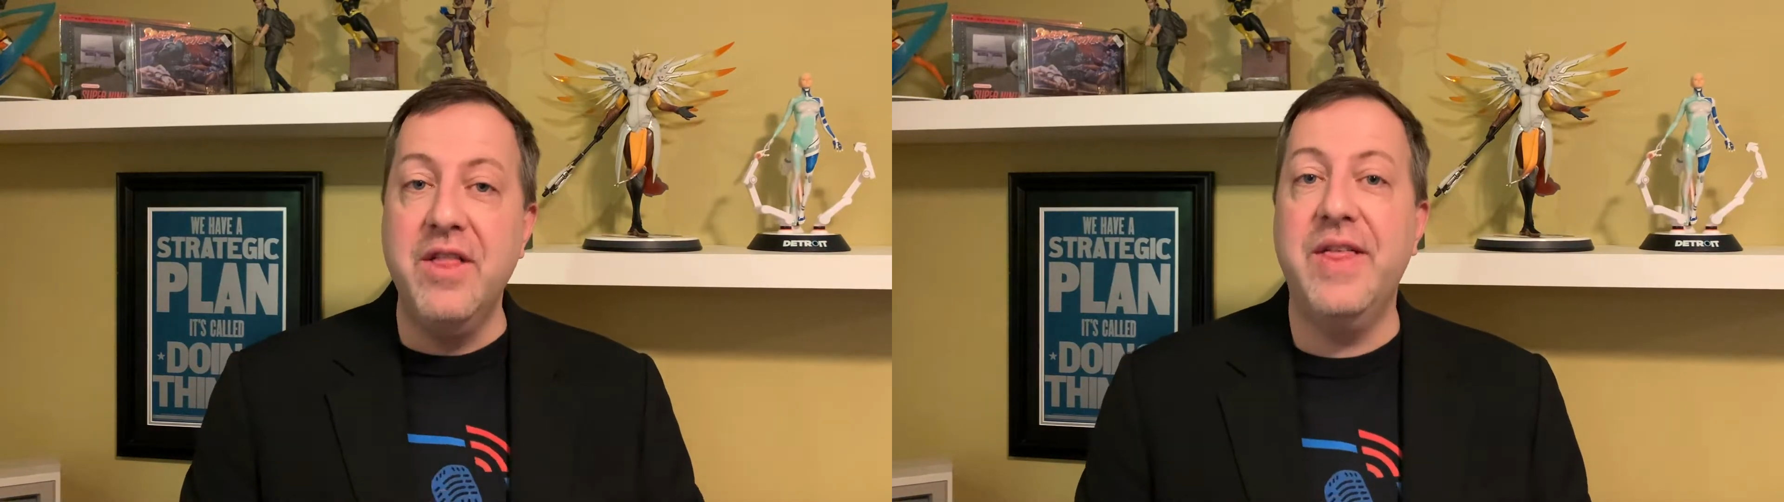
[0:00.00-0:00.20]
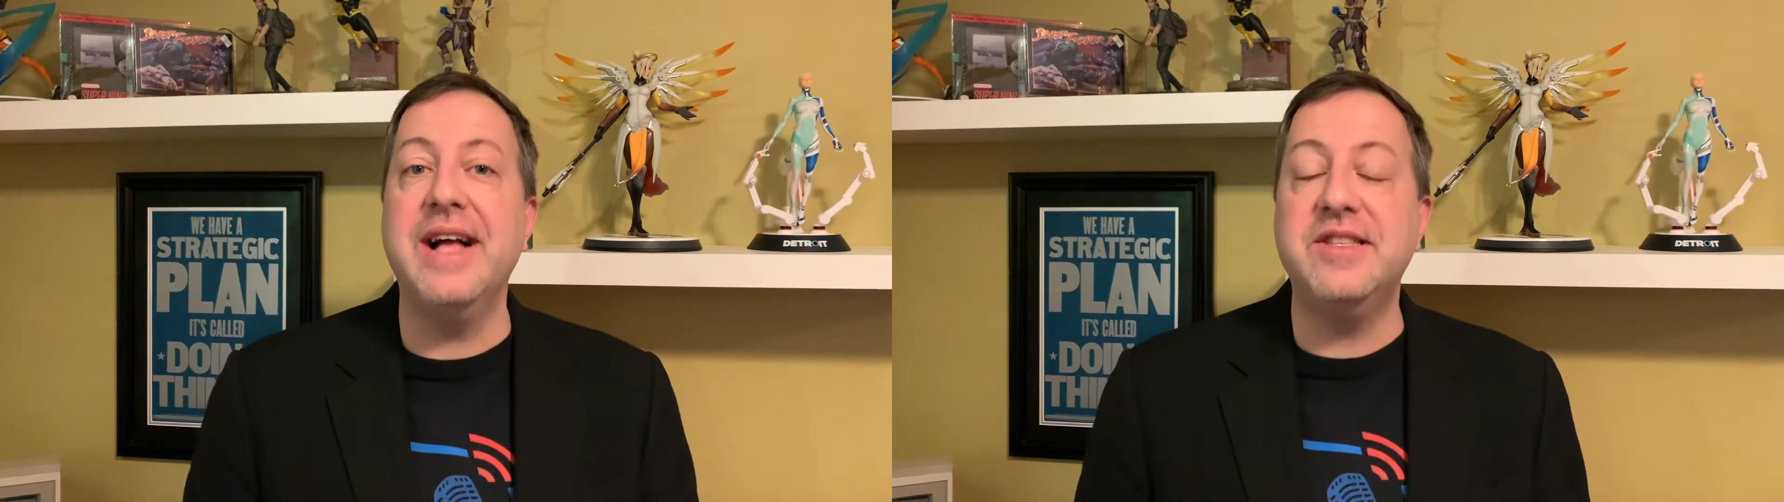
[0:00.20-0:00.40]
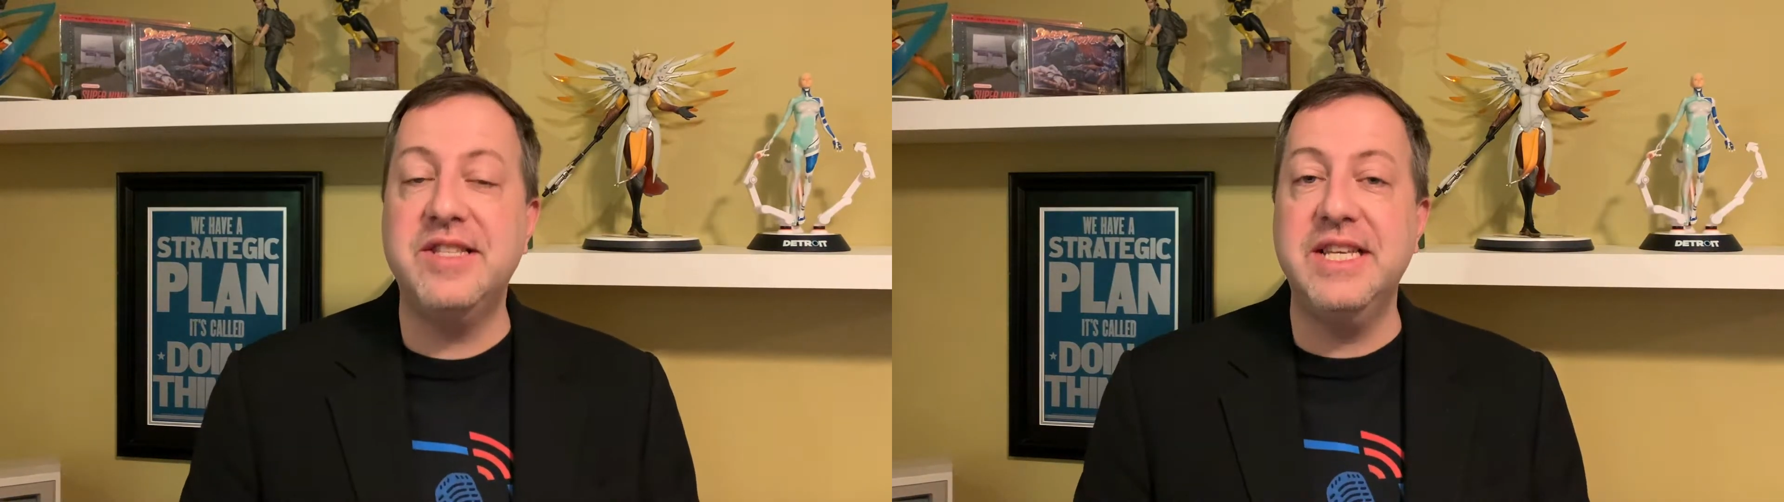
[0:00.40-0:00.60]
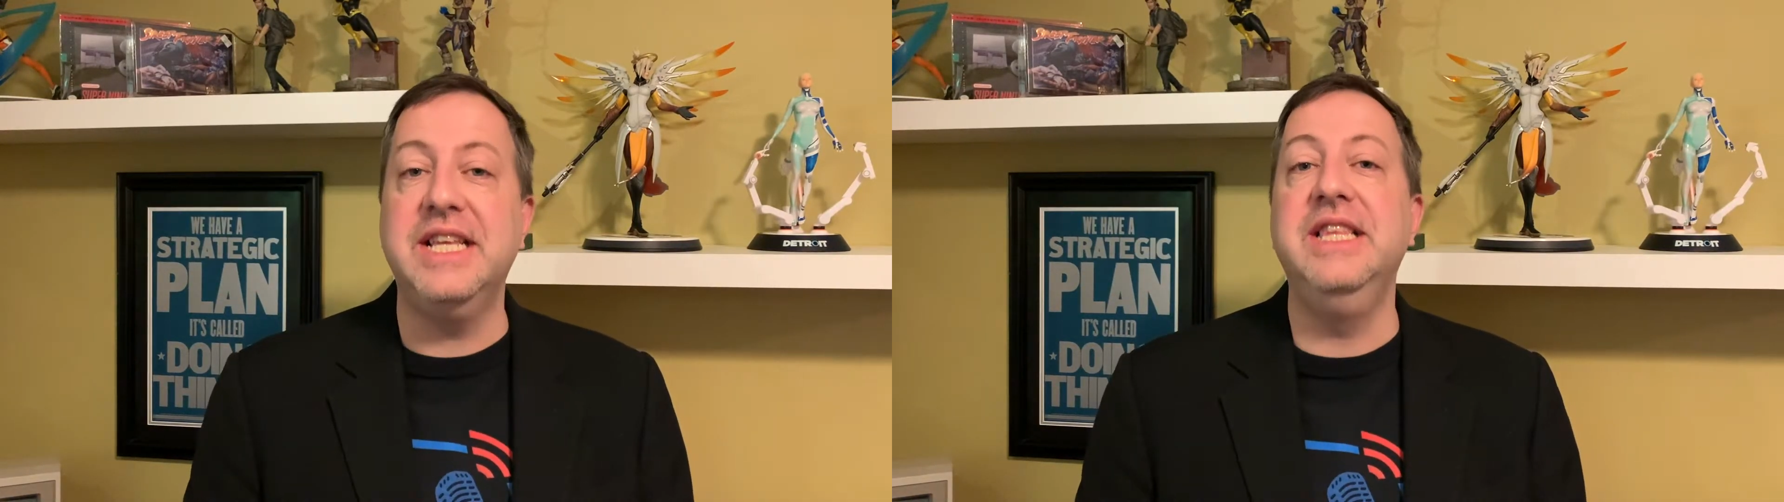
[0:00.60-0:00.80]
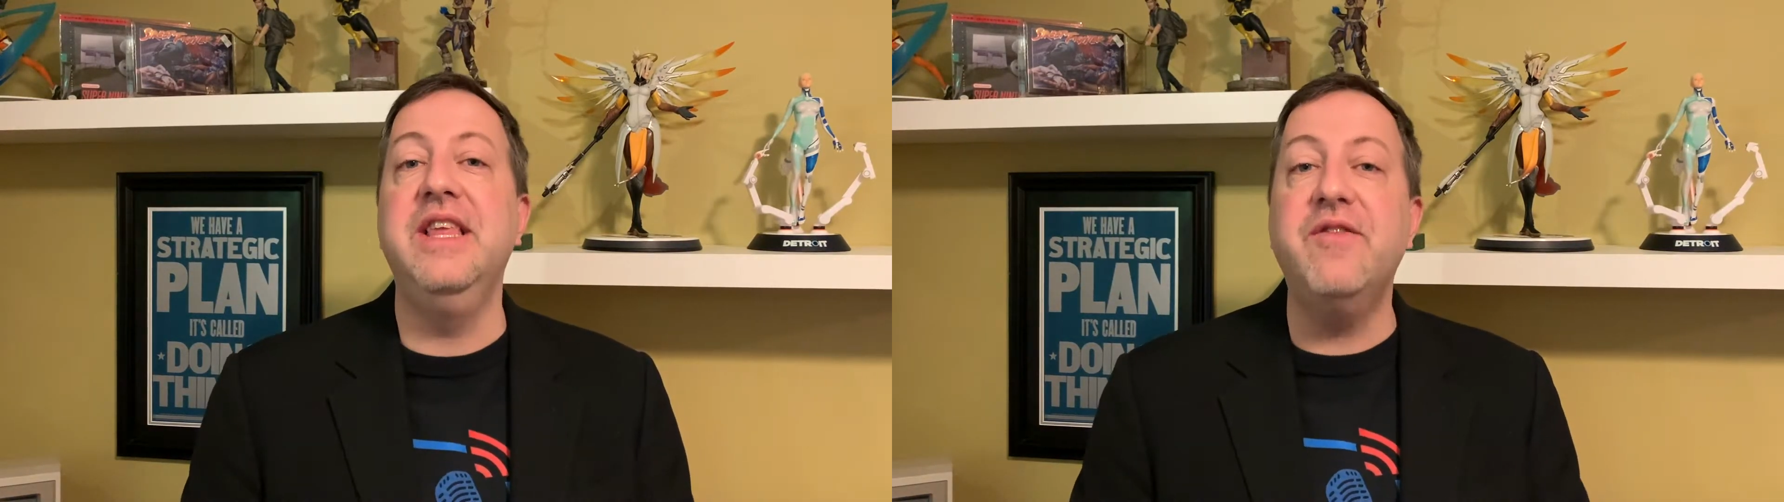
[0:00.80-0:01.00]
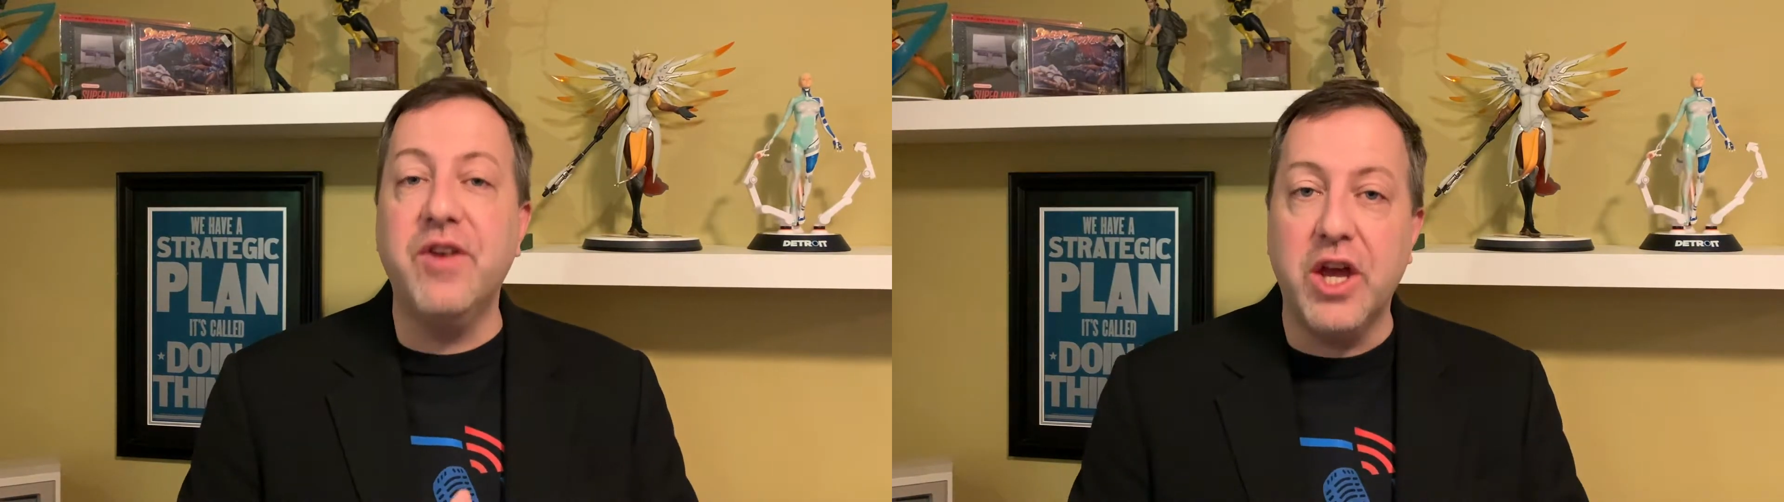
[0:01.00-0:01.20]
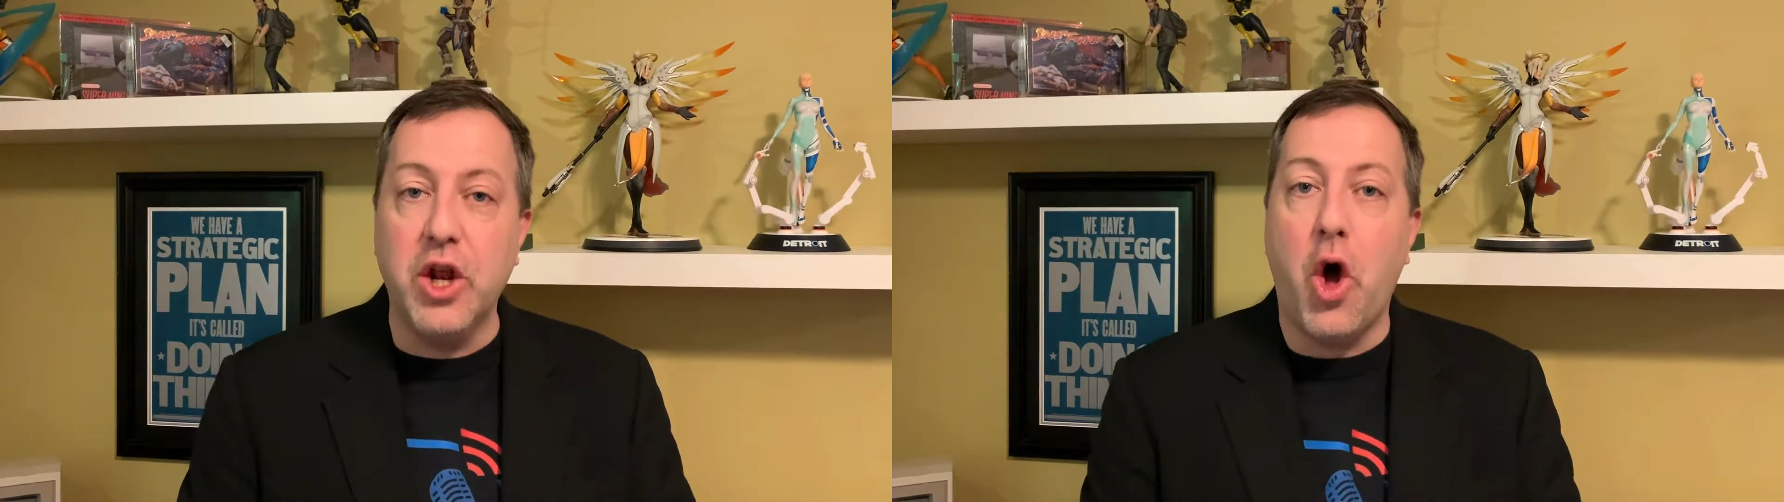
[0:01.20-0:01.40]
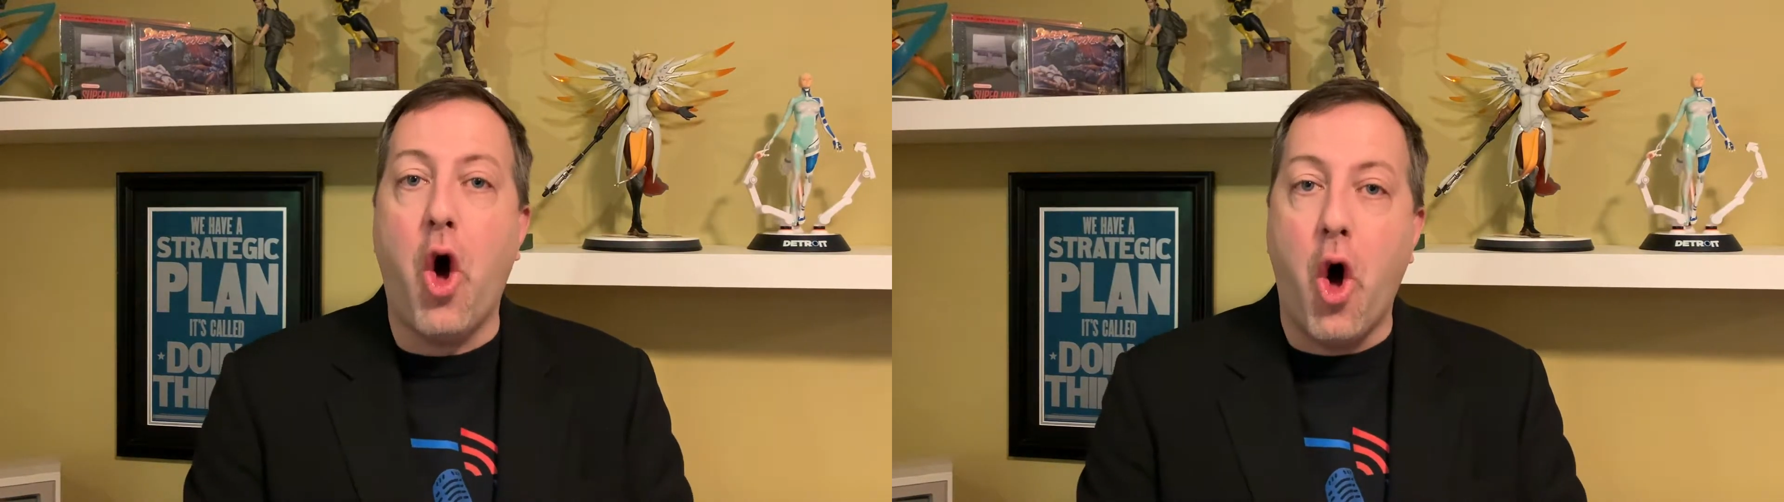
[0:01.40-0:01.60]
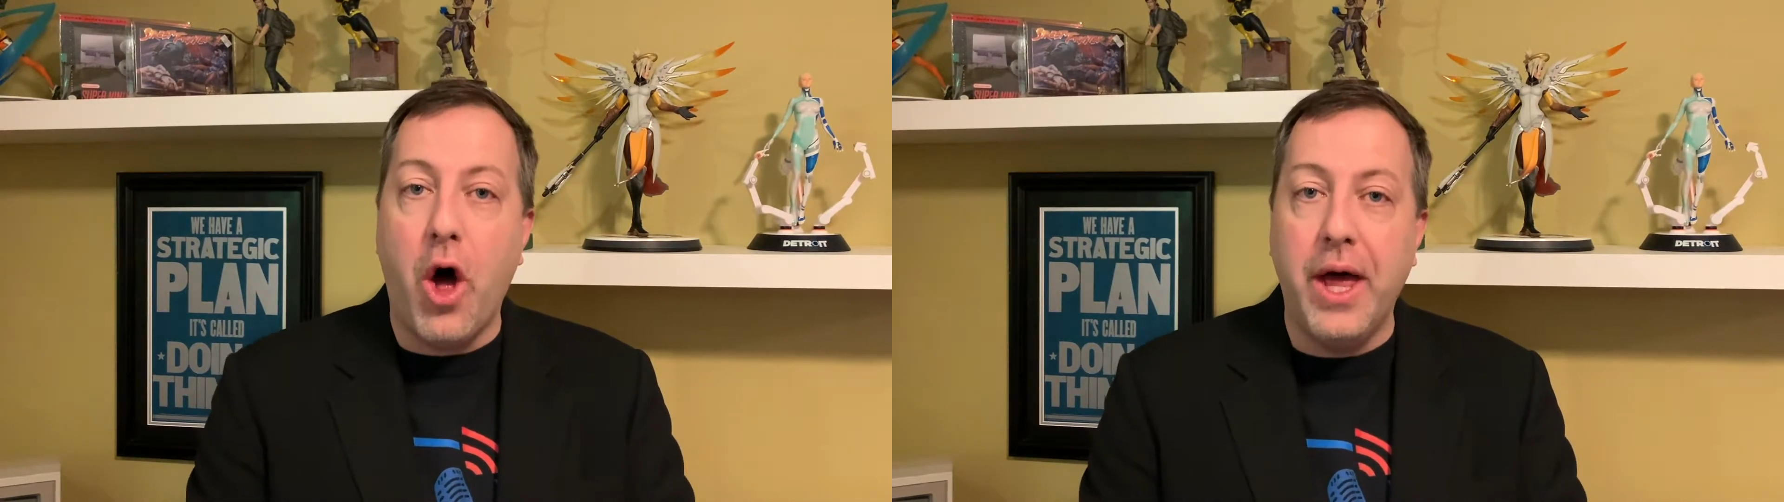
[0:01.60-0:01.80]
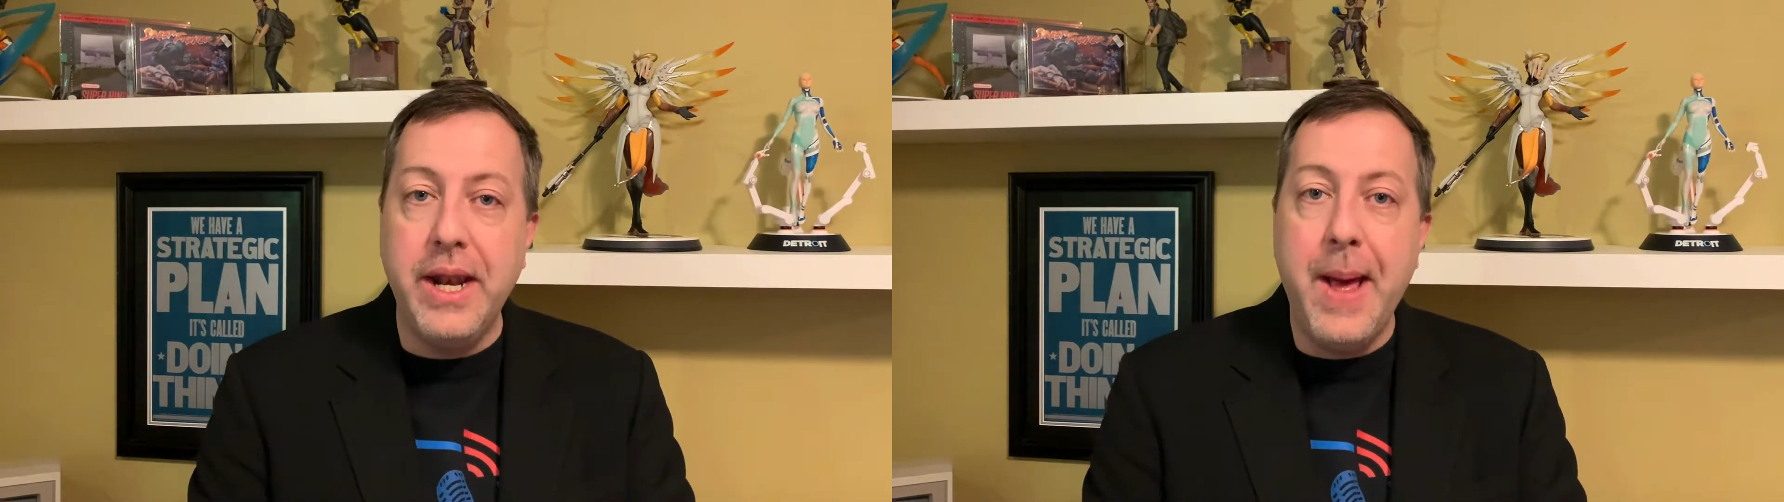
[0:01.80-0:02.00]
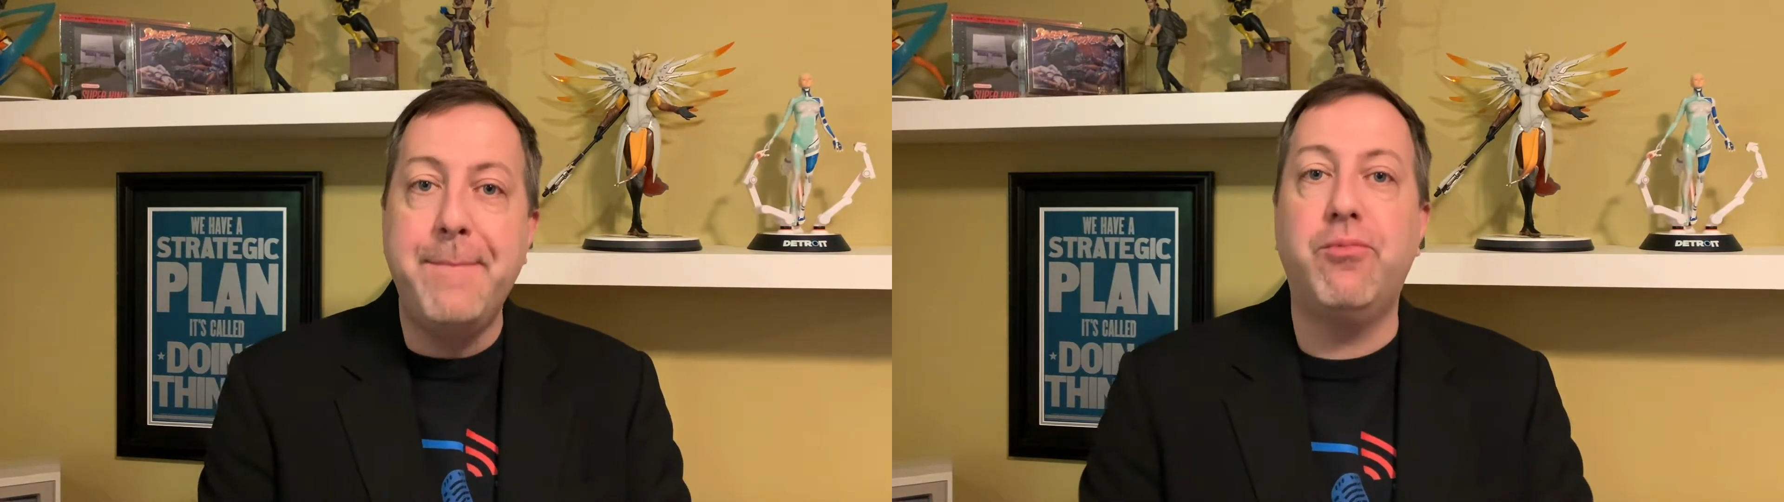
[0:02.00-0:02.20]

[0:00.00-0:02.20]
that significant on